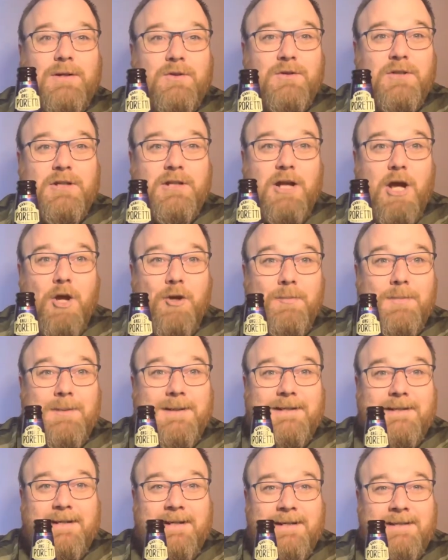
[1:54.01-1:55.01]
on the
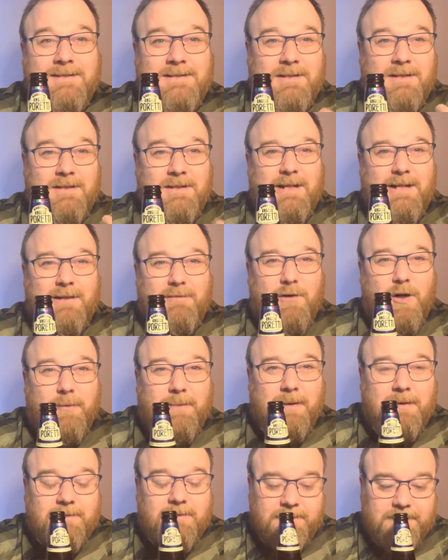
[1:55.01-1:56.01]
opening there, so get the aroma.